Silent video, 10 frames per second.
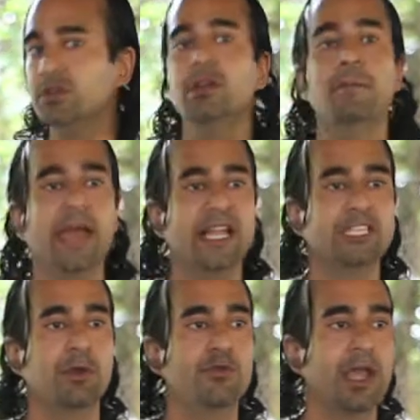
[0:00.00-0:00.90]
compared
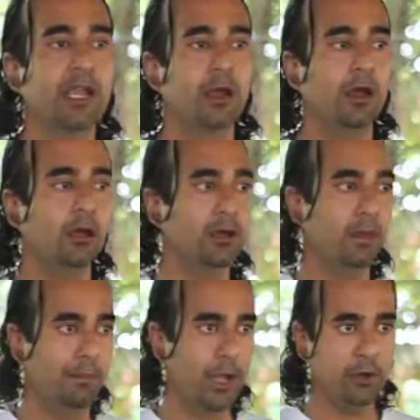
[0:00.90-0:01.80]
to a regular
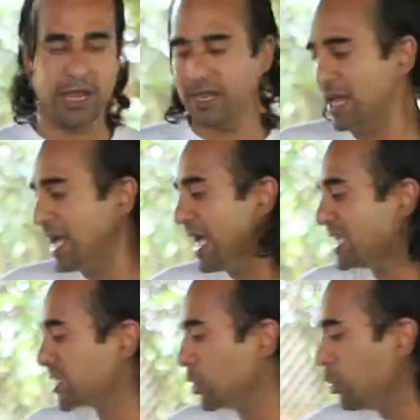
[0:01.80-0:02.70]
building
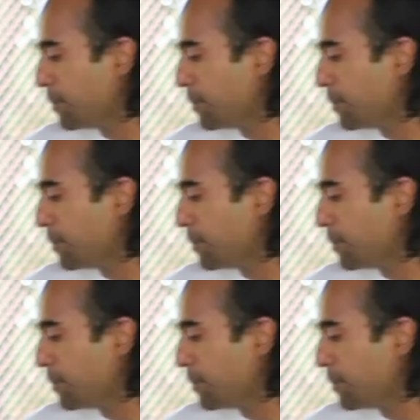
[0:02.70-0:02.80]
is that you